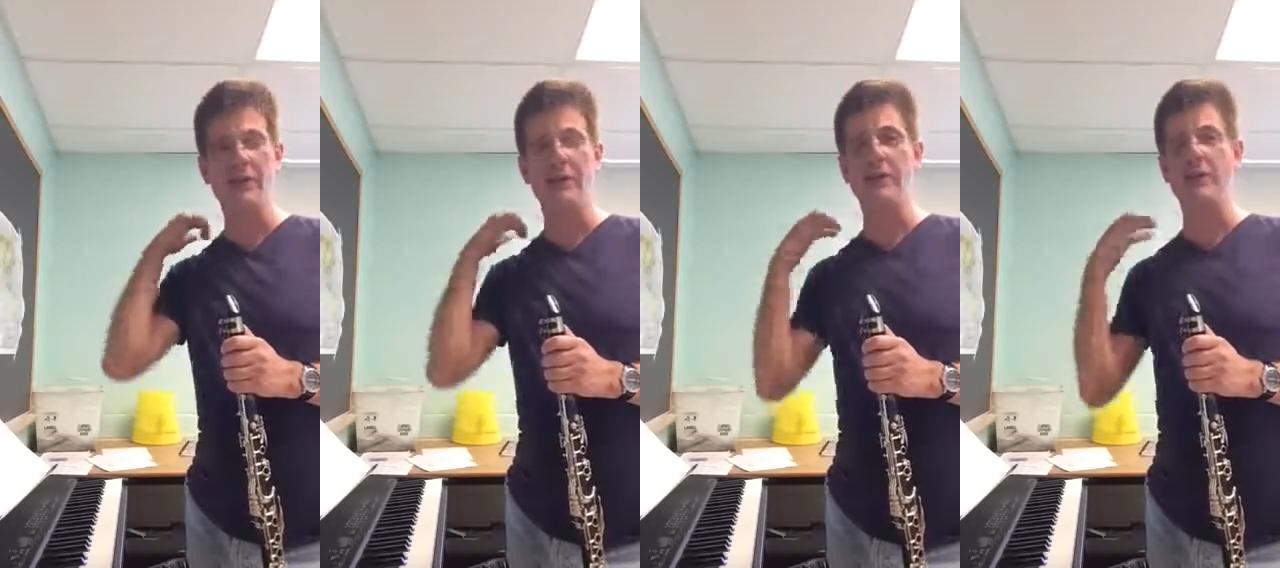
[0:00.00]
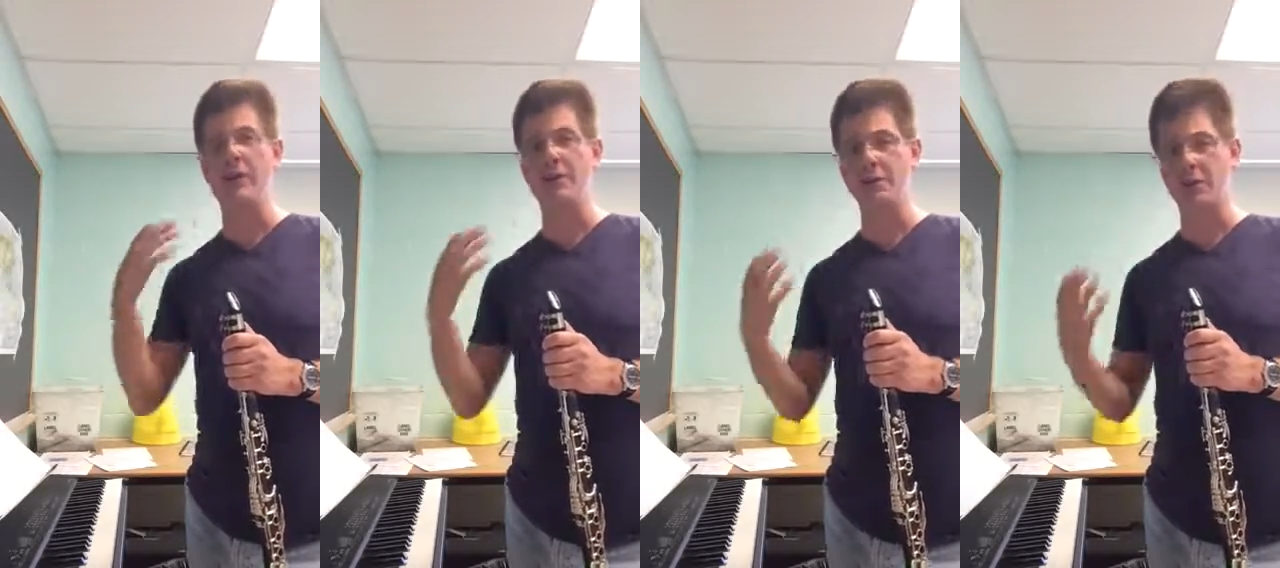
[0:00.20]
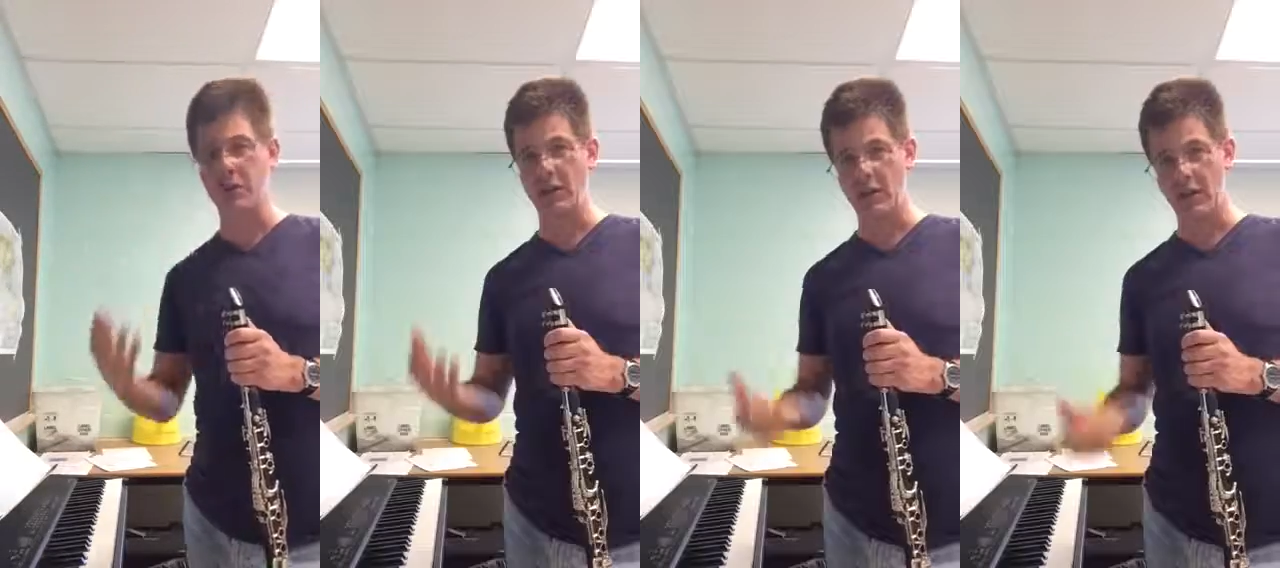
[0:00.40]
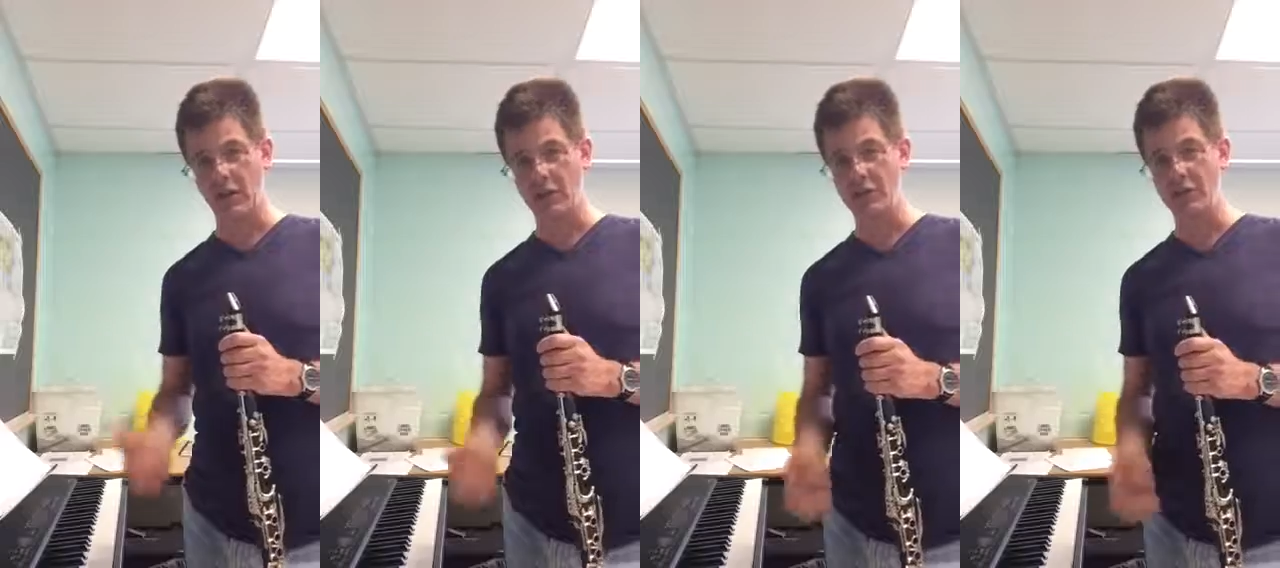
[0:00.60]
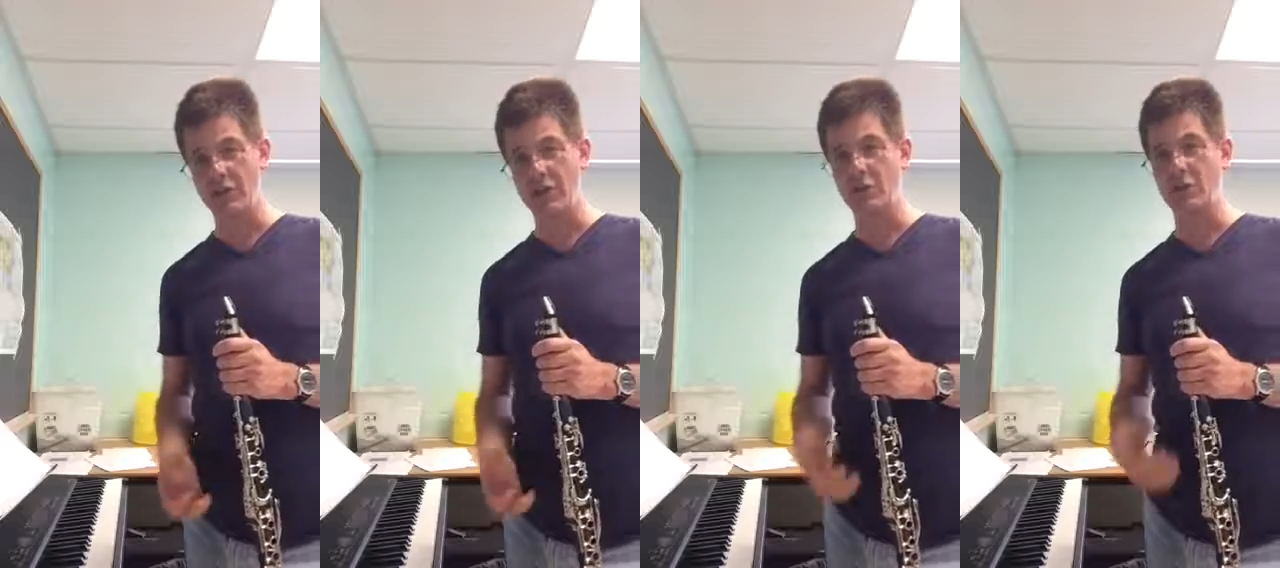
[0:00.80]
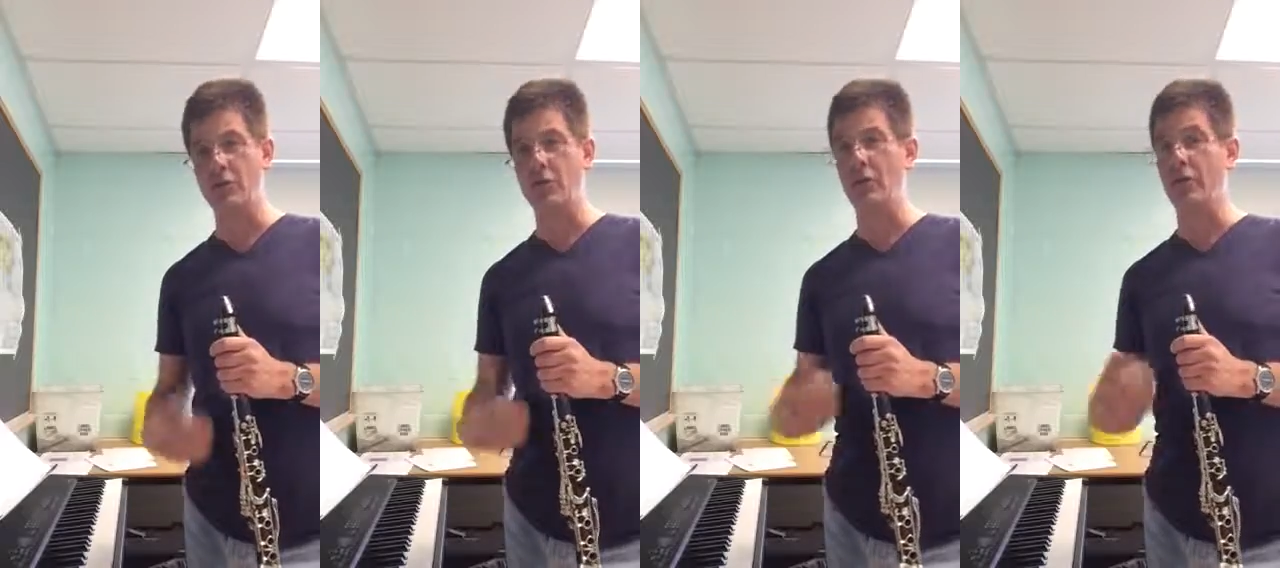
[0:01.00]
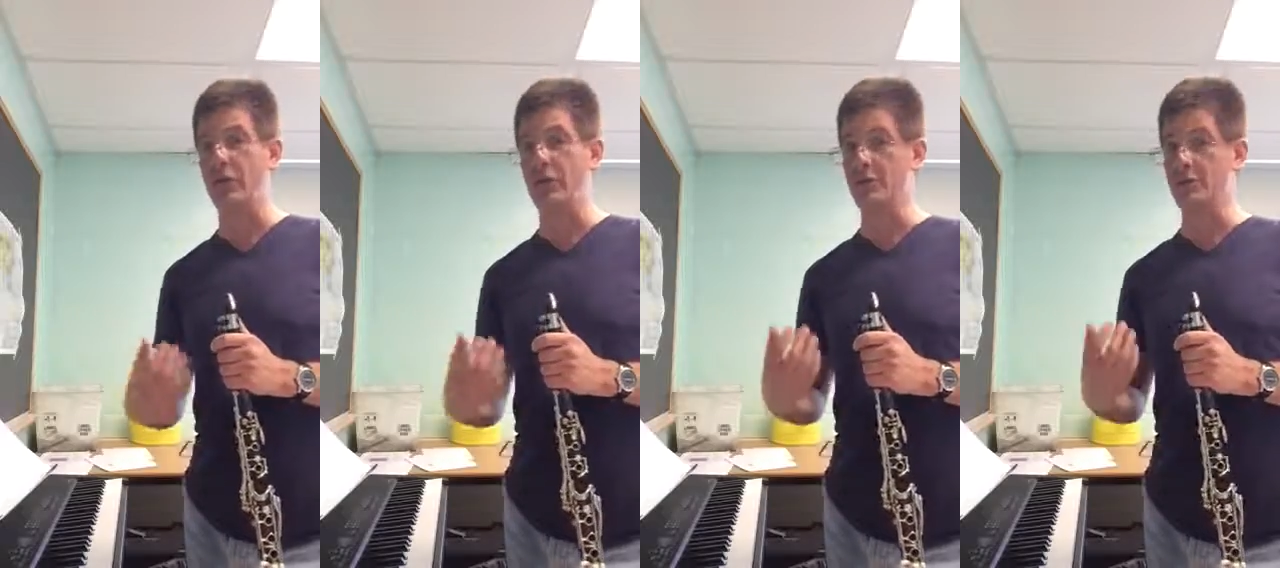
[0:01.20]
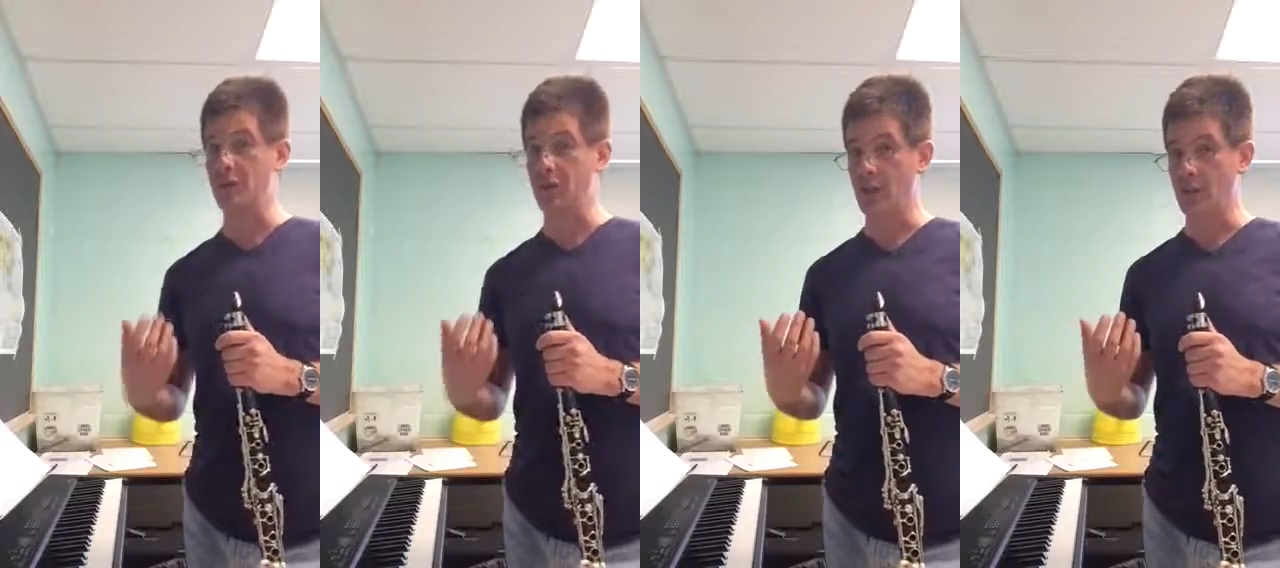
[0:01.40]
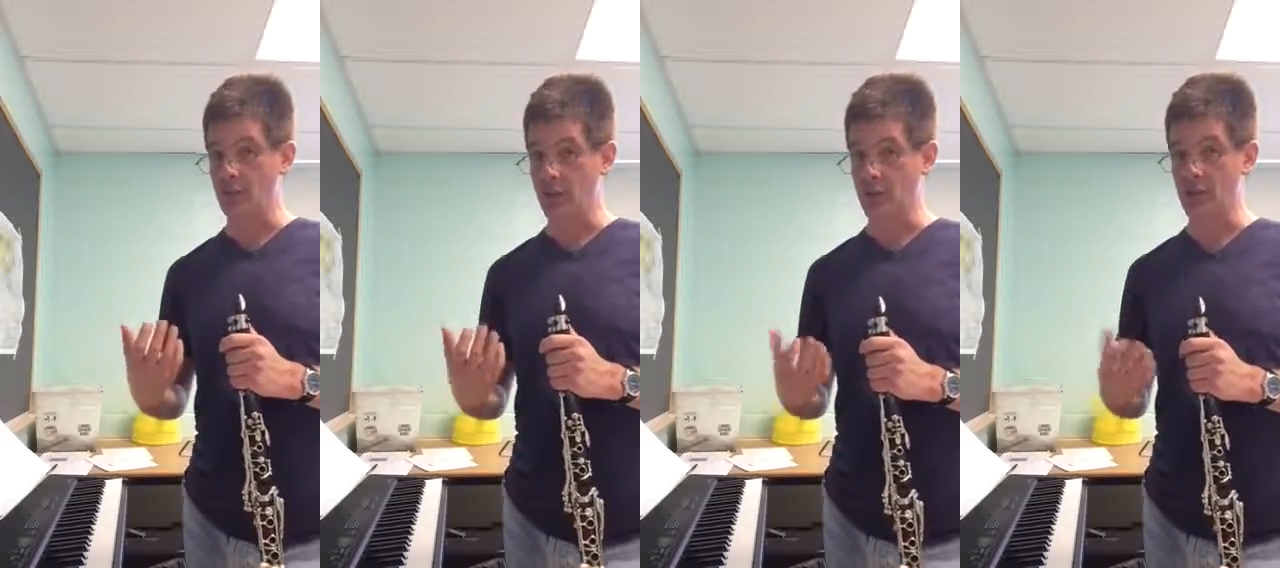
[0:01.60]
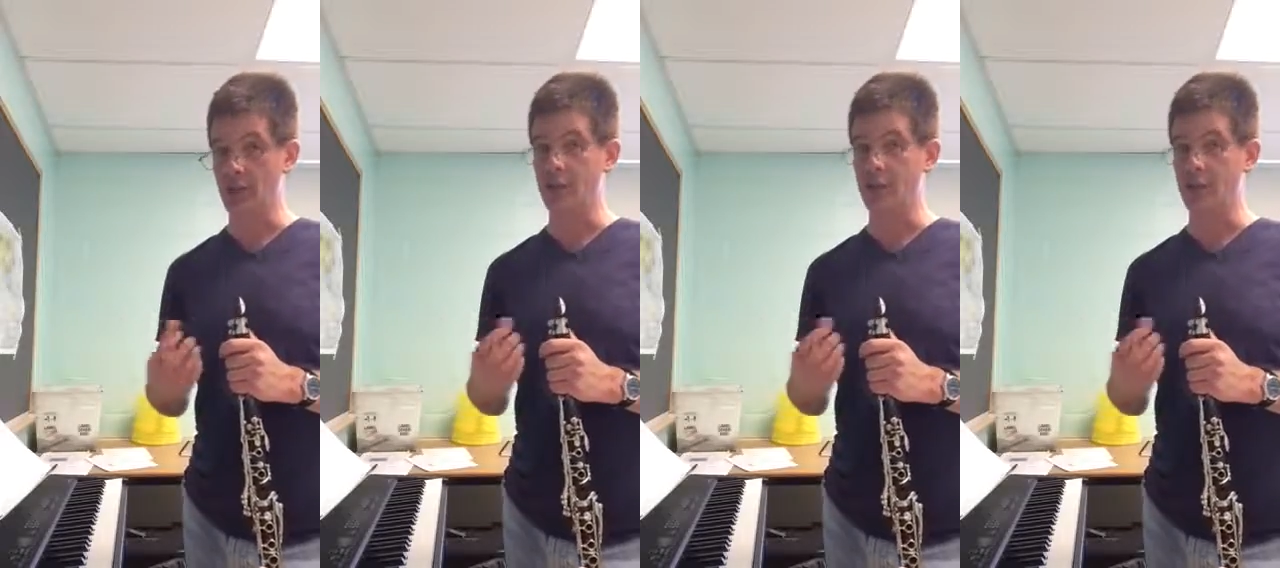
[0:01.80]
and eventually like a 2, and eventually like